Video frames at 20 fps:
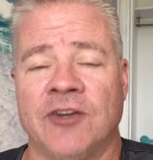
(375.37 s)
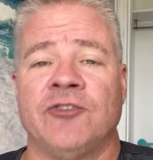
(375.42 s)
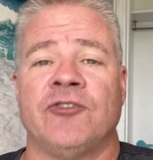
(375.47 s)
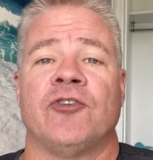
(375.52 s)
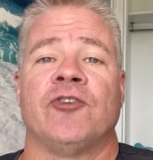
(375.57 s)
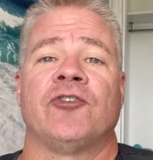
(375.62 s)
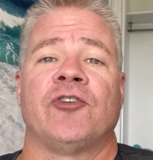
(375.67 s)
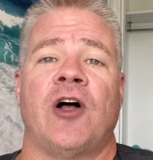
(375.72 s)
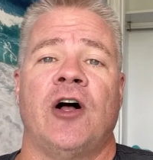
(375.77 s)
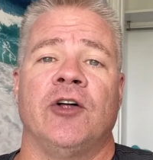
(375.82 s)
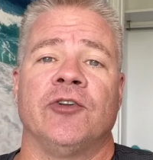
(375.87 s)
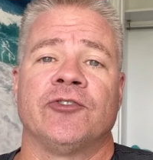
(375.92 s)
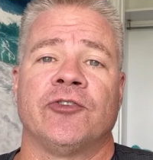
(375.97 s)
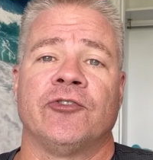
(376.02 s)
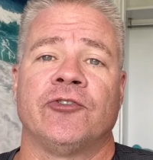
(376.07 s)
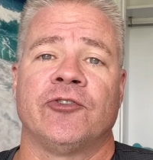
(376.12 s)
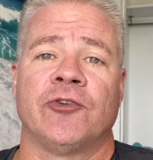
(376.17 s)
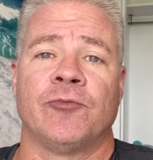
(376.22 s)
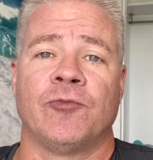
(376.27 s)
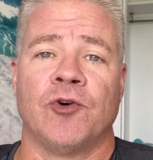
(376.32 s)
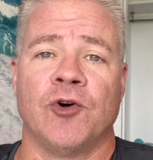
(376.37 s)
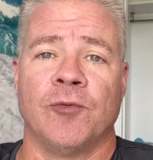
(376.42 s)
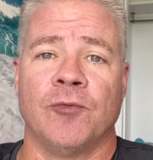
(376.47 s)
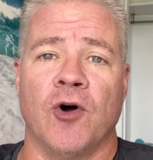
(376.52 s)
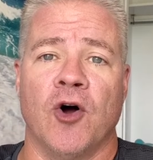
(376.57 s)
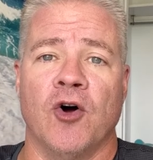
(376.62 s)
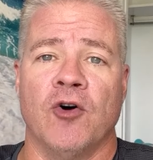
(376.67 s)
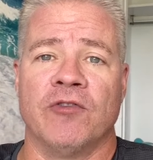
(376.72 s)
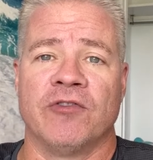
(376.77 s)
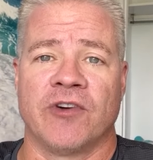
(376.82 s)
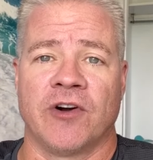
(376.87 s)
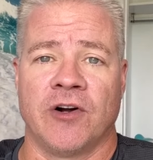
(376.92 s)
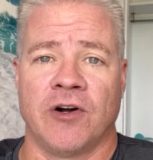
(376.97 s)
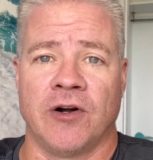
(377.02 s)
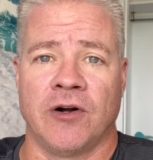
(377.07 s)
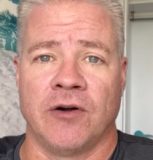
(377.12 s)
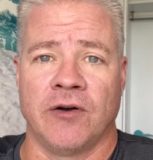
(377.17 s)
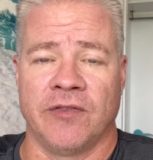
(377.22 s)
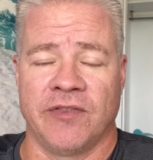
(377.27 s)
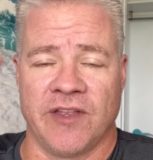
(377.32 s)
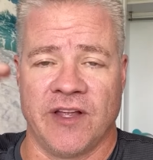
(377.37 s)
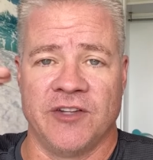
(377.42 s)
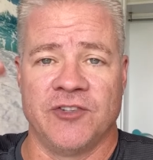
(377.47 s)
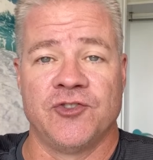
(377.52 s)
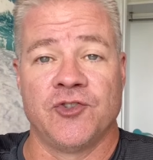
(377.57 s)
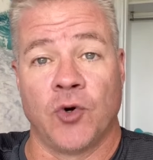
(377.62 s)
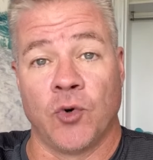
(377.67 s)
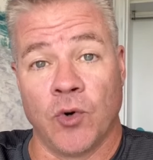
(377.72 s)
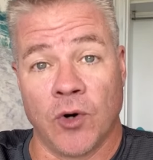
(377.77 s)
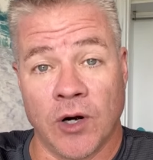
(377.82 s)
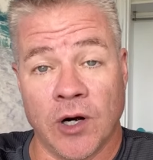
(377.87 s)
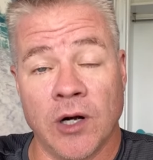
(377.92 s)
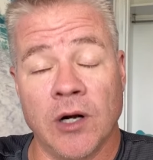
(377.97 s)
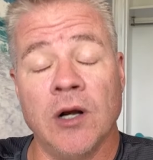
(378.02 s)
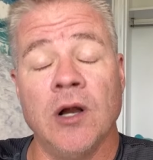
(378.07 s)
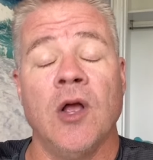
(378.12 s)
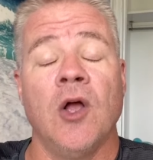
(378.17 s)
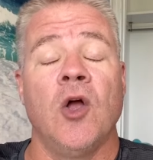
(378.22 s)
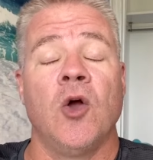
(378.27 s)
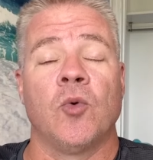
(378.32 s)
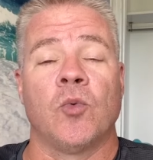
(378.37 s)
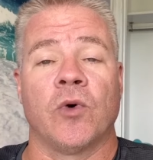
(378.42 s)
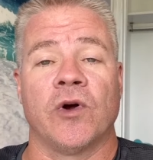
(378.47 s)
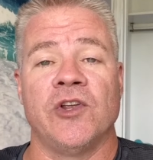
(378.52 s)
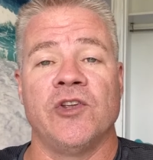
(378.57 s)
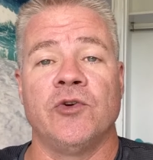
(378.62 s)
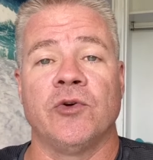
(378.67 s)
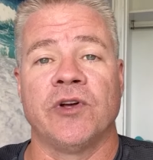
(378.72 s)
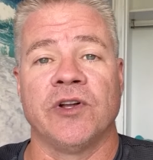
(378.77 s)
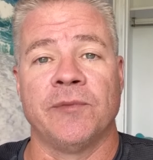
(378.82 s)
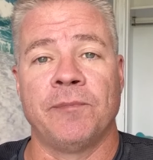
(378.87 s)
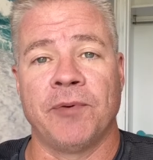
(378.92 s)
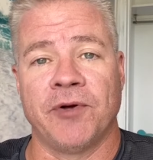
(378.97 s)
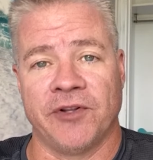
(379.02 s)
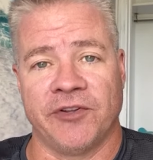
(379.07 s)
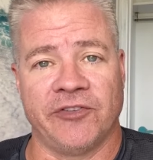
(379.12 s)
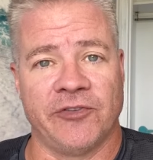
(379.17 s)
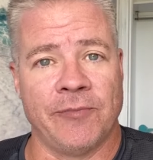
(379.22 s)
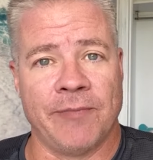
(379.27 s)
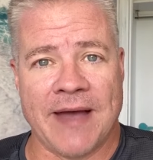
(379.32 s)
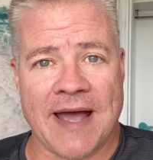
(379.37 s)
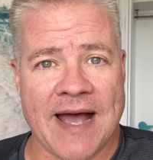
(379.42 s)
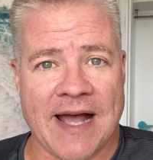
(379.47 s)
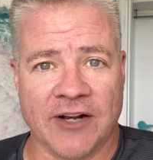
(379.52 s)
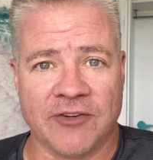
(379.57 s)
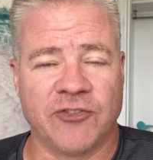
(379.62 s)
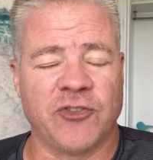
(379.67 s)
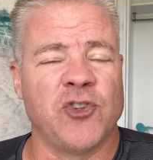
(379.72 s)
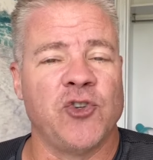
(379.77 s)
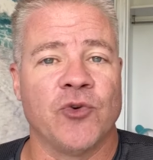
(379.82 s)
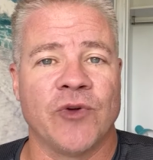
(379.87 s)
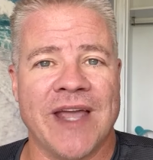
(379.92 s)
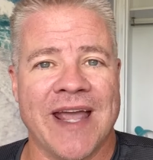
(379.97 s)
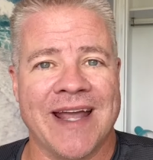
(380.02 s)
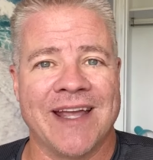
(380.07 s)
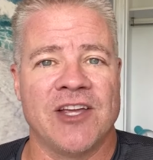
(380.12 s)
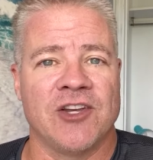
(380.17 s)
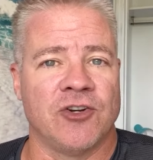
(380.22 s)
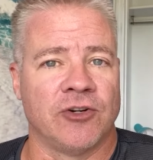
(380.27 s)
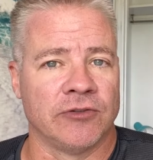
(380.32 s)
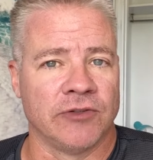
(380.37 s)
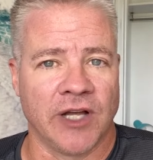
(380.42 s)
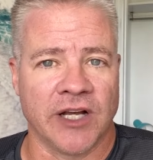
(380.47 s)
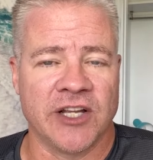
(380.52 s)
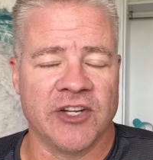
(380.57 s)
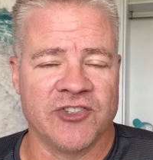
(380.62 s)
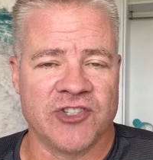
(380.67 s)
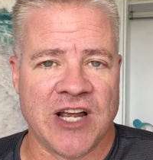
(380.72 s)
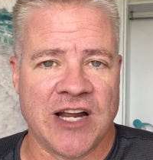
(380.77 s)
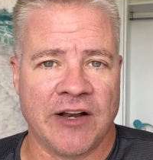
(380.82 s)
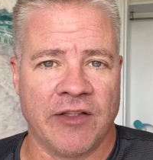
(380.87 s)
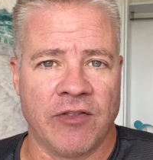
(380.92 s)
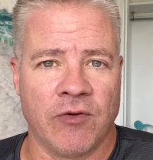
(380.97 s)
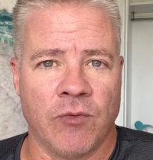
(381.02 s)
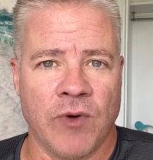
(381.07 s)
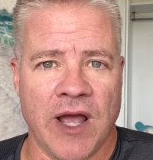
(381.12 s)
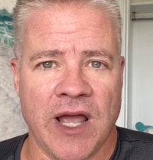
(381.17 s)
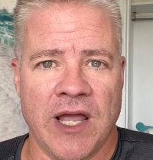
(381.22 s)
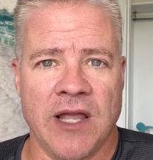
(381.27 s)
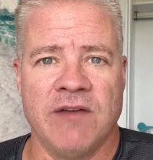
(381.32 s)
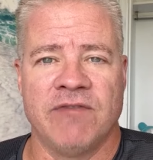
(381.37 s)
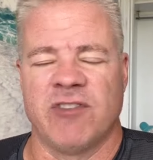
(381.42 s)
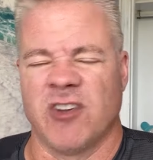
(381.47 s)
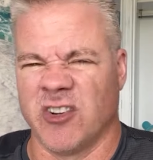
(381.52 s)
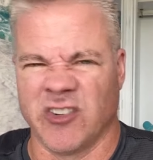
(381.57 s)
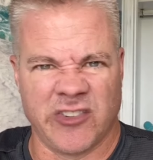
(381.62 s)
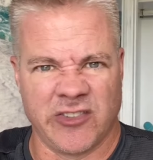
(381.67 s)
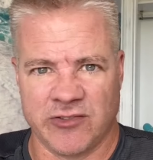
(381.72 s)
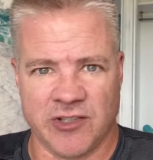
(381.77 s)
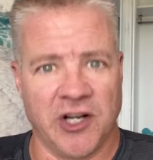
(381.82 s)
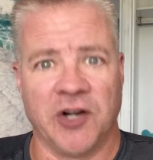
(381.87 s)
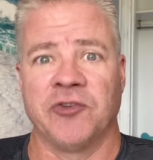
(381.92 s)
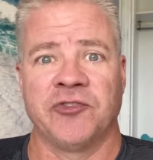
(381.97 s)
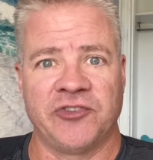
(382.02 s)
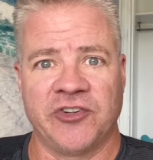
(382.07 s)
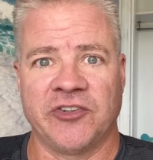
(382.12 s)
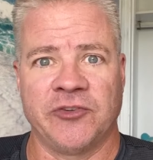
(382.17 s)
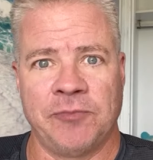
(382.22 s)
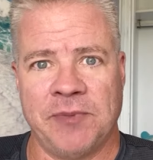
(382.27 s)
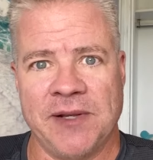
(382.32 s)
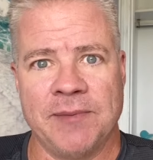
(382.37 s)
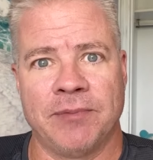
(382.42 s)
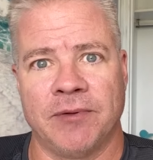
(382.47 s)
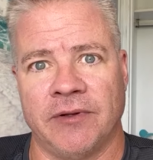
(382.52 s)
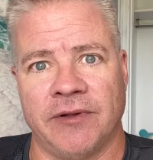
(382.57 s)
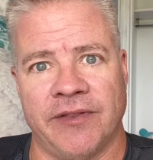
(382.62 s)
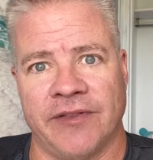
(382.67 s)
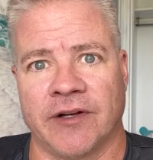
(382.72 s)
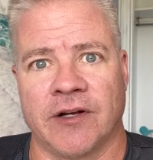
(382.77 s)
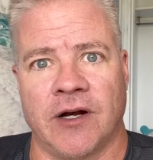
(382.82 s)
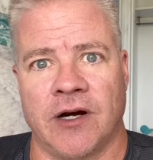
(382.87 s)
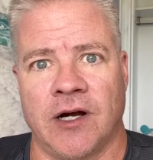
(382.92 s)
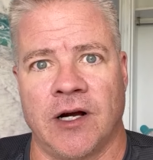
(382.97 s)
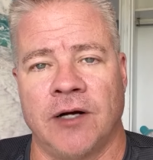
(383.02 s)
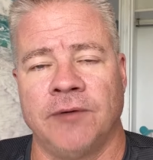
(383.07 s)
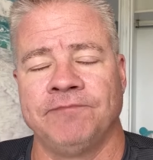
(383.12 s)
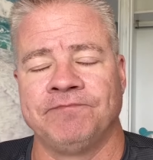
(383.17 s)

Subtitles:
There's also some room over the door where you could put some bags so you can get your luggage out of the way if there's 6 people in the car.